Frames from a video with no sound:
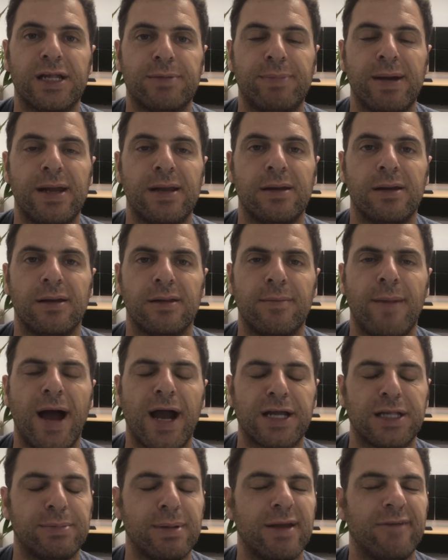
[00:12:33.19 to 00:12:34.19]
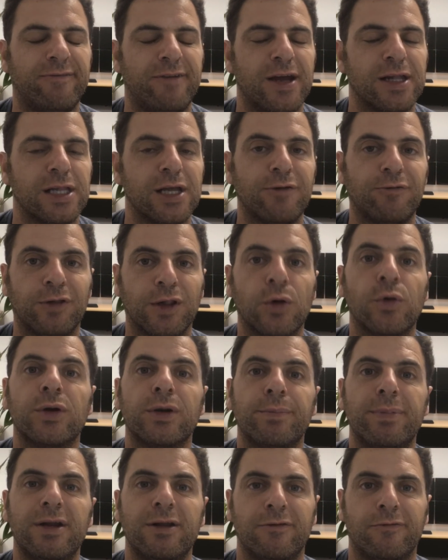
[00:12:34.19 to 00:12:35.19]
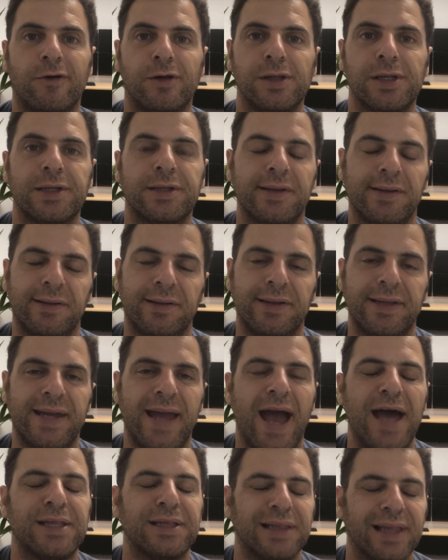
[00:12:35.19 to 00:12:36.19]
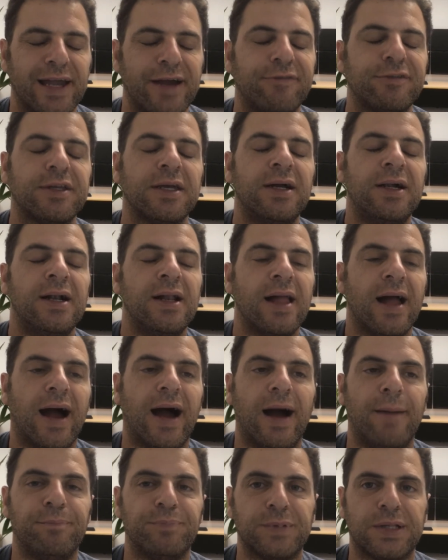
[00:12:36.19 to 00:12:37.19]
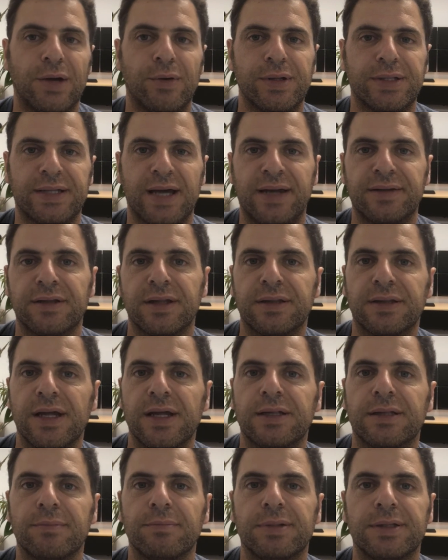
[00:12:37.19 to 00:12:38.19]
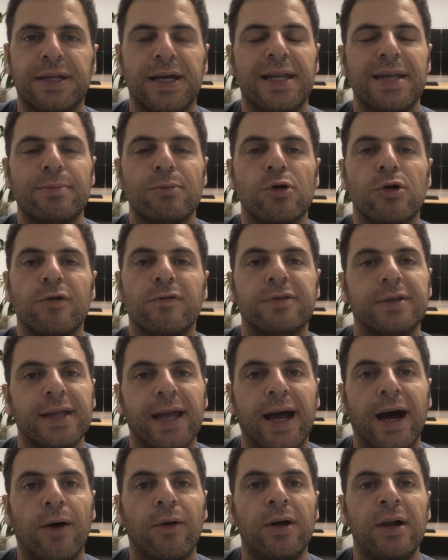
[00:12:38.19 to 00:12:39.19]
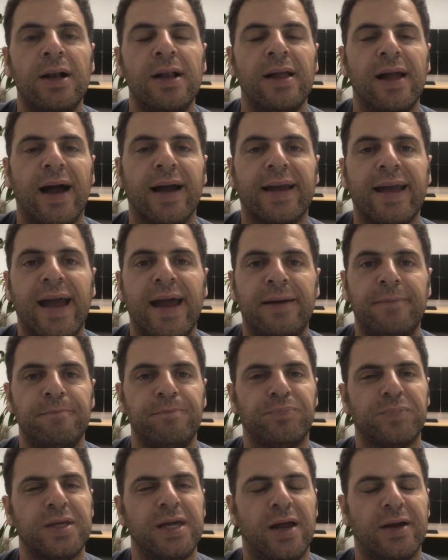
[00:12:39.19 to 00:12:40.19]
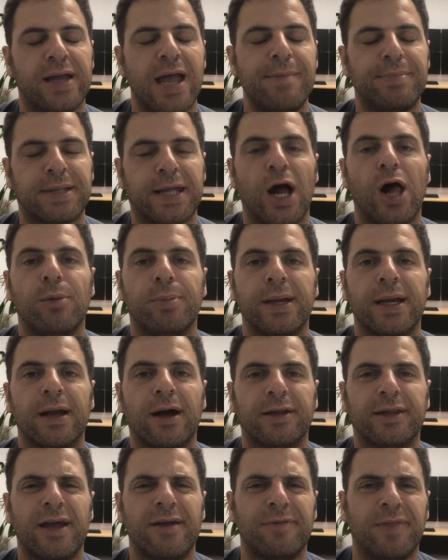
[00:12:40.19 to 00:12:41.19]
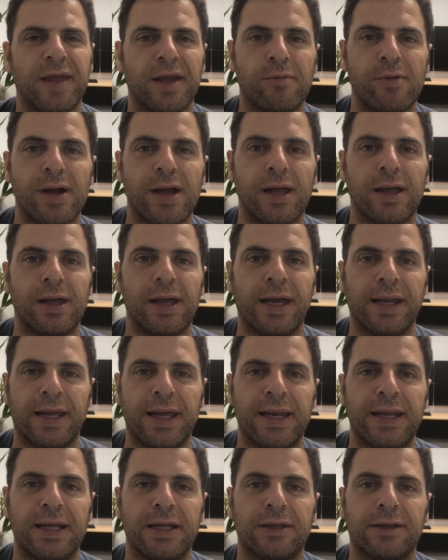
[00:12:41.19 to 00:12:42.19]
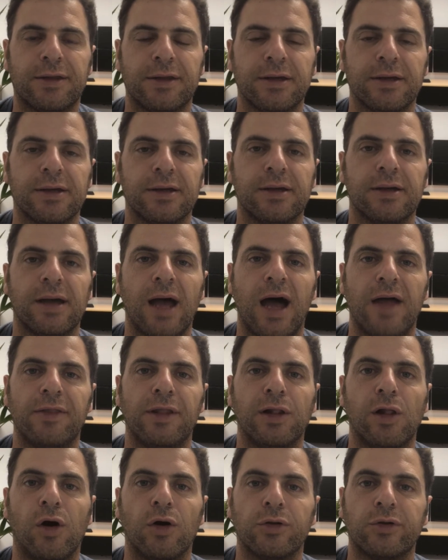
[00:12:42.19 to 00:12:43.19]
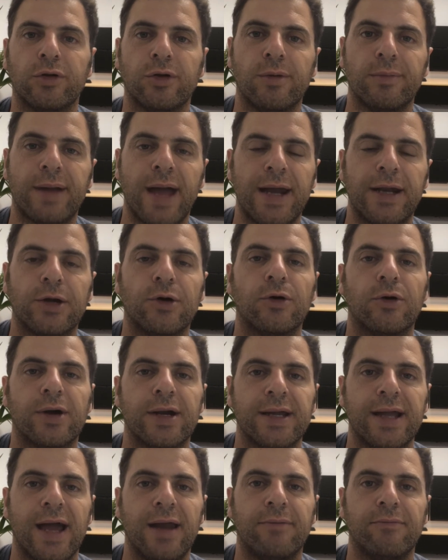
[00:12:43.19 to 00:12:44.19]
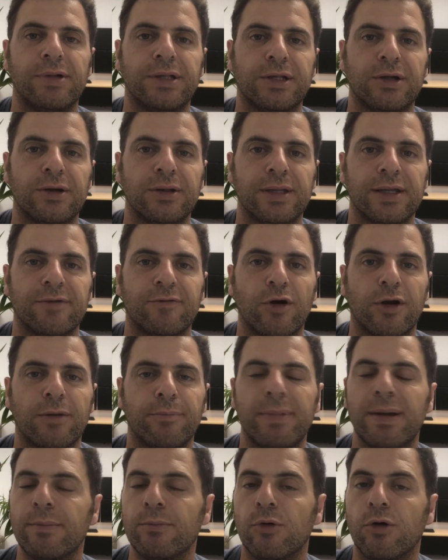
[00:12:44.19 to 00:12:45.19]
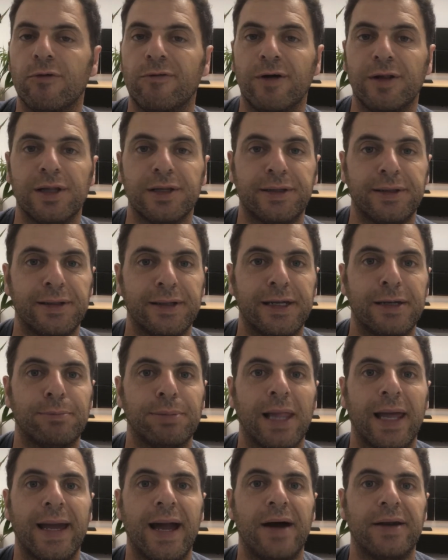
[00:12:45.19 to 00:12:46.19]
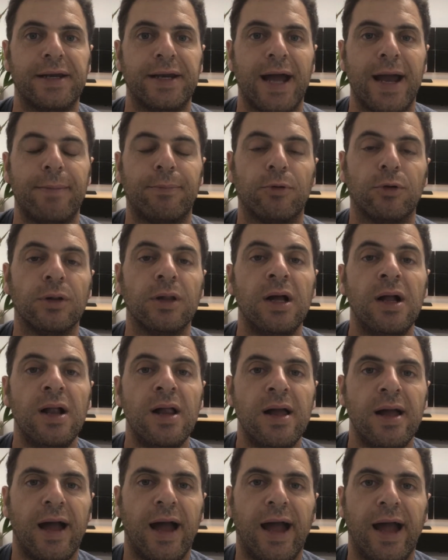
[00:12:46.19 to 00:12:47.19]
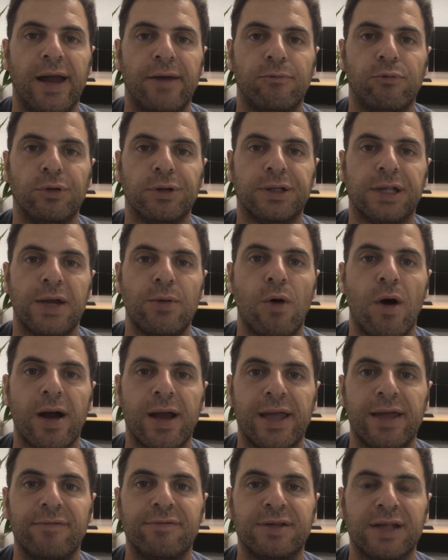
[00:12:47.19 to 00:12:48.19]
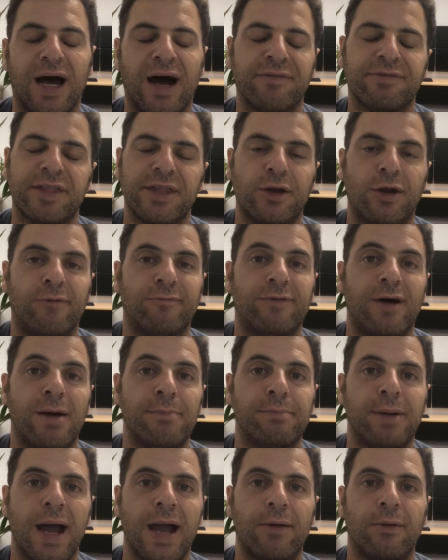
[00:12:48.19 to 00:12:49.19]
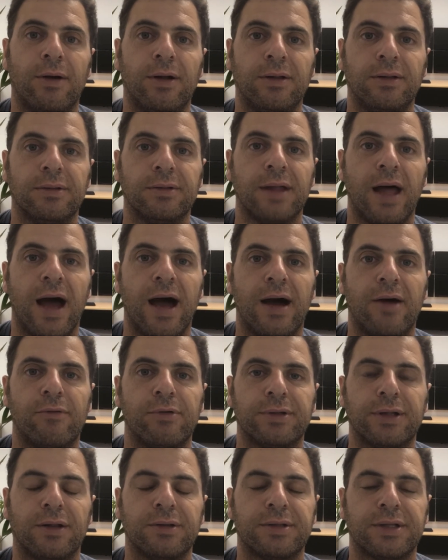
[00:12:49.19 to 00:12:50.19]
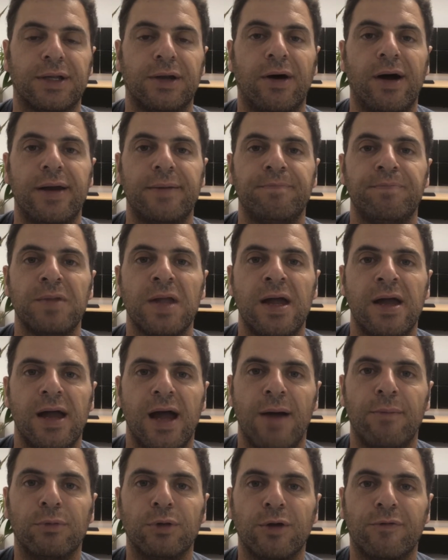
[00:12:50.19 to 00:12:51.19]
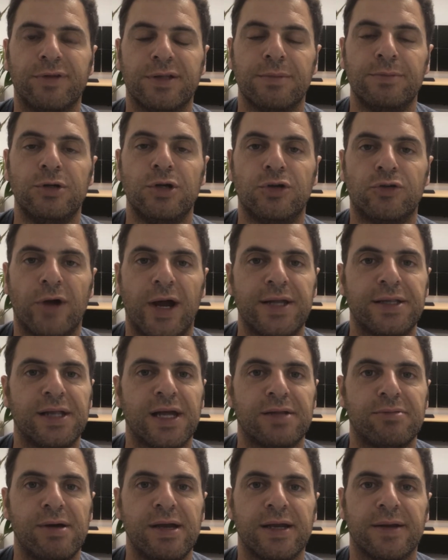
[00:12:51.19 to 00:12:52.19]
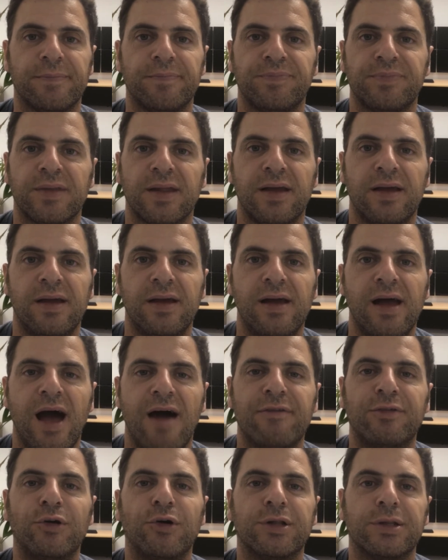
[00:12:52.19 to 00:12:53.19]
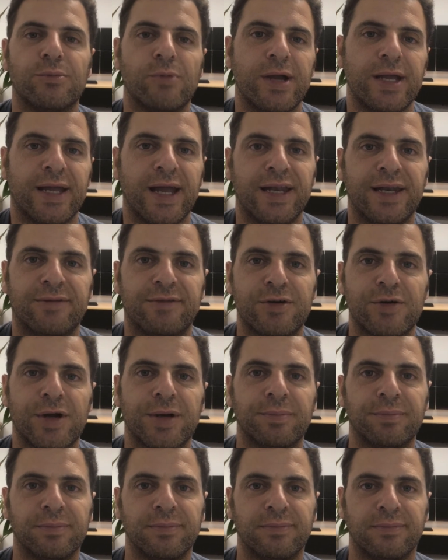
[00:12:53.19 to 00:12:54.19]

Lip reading: The market's been fairly fluid, a bit of volatility has left, so we're starting to see some steady moves now. Again, keep scalping. I don't think we're getting to the long-term category yet. We certainly got a bit more volatility to play out in April, and we'll see what gives after the non-farm payroll results tonight, and we'll look for some new trades next week. Have an awesome weekend, everyone.